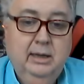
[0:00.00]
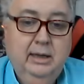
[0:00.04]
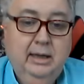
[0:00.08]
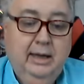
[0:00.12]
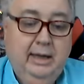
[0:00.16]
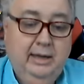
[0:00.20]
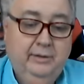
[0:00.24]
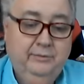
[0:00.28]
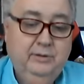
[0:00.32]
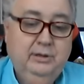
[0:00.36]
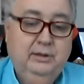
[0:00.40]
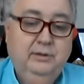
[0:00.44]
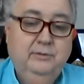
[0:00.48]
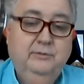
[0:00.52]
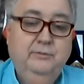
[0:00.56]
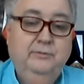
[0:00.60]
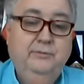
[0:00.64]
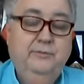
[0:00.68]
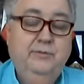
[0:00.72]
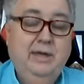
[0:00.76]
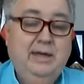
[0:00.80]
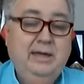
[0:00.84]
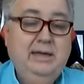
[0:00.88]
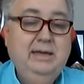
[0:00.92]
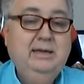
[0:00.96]
And then
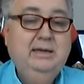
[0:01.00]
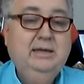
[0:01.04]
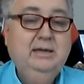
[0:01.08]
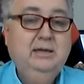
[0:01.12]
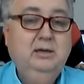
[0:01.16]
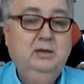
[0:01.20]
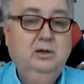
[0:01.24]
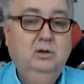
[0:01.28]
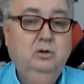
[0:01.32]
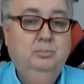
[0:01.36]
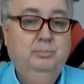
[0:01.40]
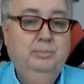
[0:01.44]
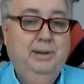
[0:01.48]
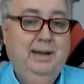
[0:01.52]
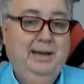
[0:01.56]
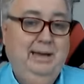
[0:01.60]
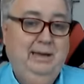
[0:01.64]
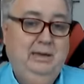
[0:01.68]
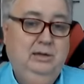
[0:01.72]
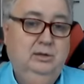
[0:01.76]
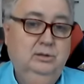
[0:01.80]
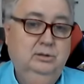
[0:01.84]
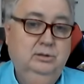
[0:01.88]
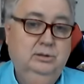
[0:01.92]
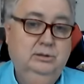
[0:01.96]
they can go buy
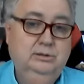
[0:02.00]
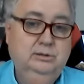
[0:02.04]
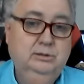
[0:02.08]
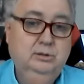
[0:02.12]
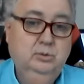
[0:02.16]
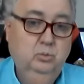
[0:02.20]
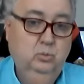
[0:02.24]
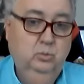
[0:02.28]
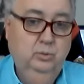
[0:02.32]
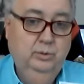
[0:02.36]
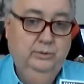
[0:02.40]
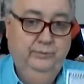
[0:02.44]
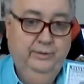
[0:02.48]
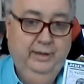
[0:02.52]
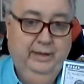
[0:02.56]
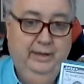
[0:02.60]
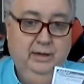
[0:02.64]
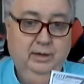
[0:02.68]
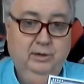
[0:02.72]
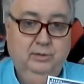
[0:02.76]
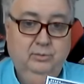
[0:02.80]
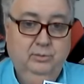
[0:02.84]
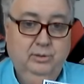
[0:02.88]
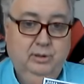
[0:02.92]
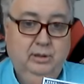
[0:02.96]
goods with that
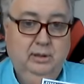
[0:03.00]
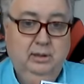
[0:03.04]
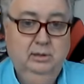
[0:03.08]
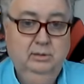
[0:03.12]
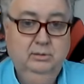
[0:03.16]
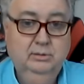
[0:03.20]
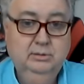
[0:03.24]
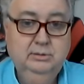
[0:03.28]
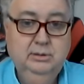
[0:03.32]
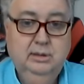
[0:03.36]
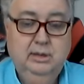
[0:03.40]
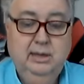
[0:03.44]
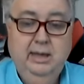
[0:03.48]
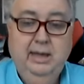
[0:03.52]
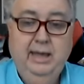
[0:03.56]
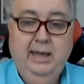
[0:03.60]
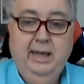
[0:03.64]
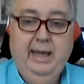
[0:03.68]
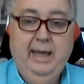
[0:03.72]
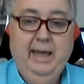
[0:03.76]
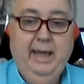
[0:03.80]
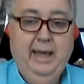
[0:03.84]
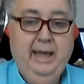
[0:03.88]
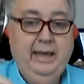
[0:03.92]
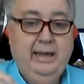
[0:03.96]
$100
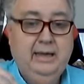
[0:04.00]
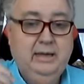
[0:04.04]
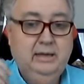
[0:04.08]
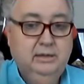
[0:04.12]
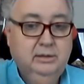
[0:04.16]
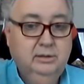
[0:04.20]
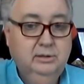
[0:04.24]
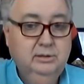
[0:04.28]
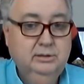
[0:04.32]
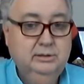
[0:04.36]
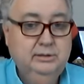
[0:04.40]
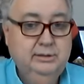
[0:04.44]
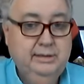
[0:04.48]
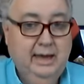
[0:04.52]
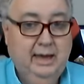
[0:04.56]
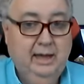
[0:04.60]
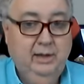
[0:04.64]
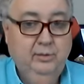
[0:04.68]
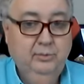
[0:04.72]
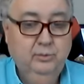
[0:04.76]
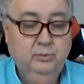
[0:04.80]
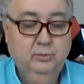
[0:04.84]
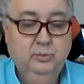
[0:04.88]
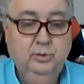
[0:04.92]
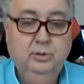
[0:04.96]
and
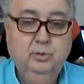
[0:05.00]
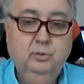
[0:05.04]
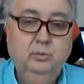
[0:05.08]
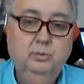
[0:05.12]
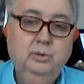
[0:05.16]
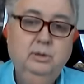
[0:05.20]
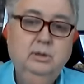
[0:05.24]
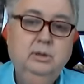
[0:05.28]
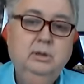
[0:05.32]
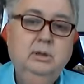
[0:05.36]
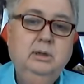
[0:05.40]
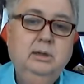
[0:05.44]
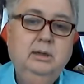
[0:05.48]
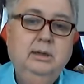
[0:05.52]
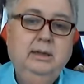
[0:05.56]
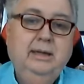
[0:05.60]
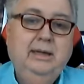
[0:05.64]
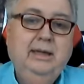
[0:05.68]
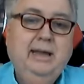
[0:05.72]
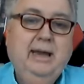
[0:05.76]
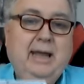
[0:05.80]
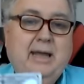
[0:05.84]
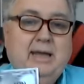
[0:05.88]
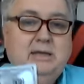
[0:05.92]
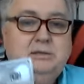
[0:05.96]
down the road.
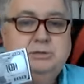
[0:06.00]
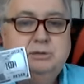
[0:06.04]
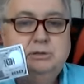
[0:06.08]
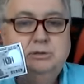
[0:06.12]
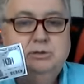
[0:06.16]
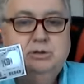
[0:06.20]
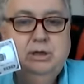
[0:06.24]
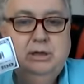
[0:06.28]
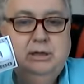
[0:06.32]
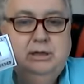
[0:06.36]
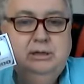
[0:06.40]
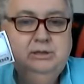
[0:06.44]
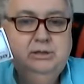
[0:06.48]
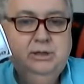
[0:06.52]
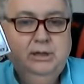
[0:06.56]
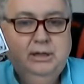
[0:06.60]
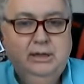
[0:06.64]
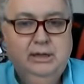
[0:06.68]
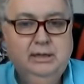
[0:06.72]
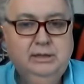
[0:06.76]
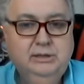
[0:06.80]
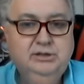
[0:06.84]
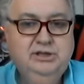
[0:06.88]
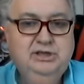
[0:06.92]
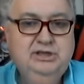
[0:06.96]
It has to change
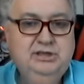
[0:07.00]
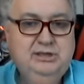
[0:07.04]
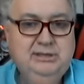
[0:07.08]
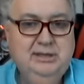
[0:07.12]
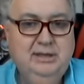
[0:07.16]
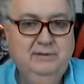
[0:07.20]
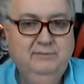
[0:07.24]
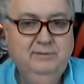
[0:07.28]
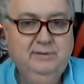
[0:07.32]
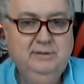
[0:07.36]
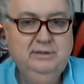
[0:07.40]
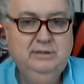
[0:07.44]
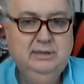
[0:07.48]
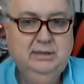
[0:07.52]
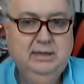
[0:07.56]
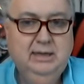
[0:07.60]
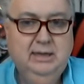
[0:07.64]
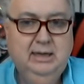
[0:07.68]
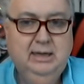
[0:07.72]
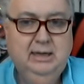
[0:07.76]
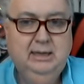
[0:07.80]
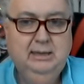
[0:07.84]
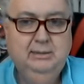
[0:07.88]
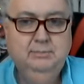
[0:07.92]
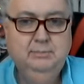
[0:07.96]
hands 7
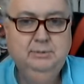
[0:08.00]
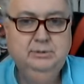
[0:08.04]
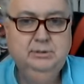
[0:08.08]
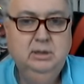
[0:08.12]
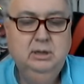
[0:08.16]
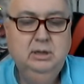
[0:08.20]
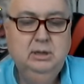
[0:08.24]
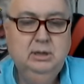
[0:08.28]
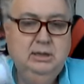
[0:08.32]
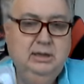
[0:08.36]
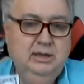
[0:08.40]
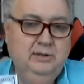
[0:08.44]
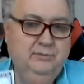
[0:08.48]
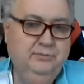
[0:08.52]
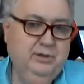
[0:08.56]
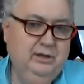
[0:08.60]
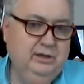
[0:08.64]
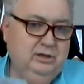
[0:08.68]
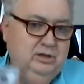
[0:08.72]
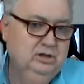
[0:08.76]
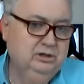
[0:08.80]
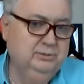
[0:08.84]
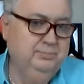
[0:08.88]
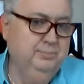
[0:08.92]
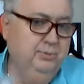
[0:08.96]
times. If they
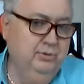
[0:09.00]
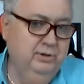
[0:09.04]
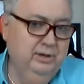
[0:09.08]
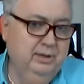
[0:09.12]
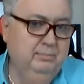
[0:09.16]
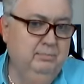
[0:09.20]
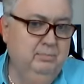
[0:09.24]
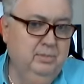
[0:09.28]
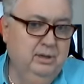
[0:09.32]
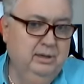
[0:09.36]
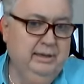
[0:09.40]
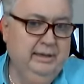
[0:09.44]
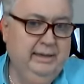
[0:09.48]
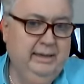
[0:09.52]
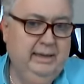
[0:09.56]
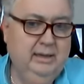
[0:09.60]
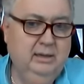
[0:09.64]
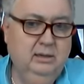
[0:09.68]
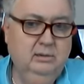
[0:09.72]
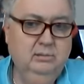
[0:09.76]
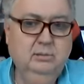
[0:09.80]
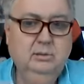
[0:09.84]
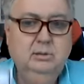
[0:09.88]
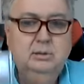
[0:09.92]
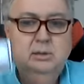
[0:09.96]
just print money
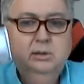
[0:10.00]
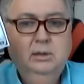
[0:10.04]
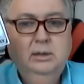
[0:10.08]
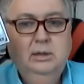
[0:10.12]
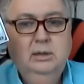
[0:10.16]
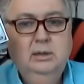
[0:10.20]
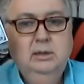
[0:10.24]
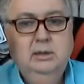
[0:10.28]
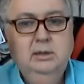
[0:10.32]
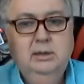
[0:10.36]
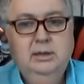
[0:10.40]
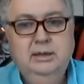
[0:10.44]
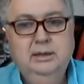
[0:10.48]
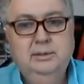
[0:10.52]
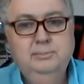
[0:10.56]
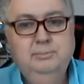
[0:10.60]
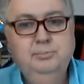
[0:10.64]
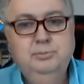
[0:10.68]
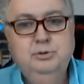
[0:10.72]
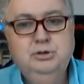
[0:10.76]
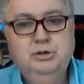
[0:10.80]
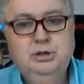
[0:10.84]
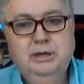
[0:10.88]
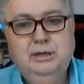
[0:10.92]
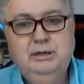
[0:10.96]
out,
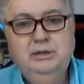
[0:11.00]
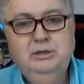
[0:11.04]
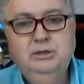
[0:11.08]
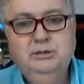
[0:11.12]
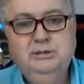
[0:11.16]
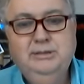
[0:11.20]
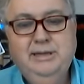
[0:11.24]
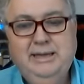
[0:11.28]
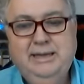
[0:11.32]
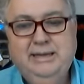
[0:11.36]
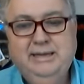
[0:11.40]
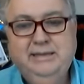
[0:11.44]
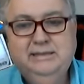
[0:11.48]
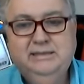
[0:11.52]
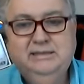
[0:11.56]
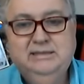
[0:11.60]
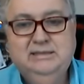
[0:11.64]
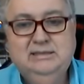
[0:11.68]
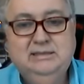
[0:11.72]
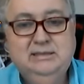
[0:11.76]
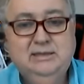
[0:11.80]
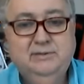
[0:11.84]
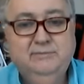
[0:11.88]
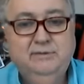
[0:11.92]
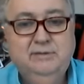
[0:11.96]
it changes hands
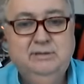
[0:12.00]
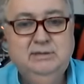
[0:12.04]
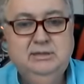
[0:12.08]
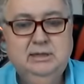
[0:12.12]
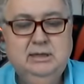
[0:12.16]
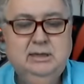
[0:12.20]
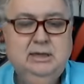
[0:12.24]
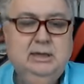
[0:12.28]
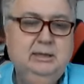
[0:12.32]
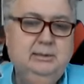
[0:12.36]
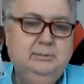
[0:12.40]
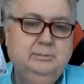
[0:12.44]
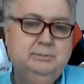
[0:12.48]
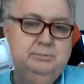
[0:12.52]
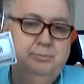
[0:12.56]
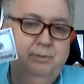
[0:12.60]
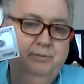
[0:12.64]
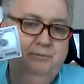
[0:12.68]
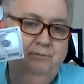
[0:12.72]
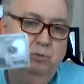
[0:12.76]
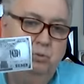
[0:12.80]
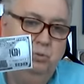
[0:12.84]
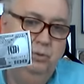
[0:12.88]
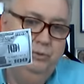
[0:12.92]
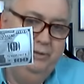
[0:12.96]
7 times
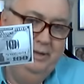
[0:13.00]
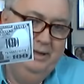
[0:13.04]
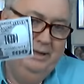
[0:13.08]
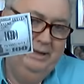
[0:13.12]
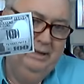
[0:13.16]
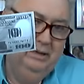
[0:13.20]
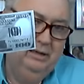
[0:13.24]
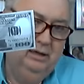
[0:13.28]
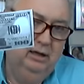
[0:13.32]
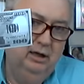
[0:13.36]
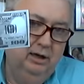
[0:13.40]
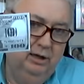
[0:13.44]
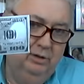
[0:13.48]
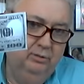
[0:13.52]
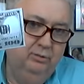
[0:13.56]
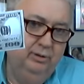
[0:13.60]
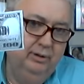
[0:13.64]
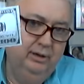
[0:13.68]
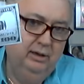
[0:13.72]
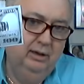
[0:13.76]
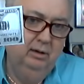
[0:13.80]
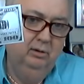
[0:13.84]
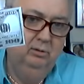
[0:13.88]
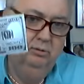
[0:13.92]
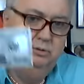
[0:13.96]
before that
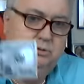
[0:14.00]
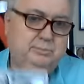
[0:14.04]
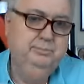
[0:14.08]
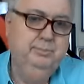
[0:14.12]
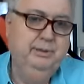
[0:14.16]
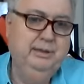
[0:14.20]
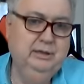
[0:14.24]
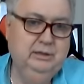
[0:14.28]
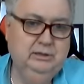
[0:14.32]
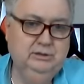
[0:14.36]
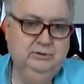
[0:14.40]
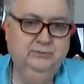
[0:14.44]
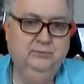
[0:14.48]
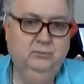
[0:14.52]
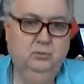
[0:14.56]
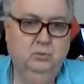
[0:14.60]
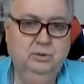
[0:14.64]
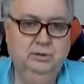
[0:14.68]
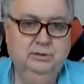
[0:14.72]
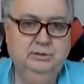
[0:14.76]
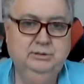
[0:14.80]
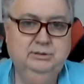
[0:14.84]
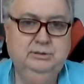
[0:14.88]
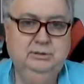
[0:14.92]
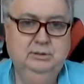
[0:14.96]
$100 pays for
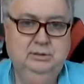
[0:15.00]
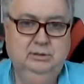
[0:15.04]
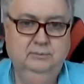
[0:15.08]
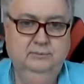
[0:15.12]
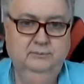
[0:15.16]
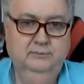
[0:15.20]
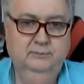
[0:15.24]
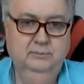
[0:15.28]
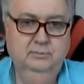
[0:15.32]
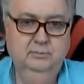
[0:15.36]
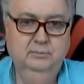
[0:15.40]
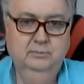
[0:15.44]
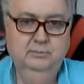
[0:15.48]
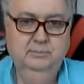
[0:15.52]
itself.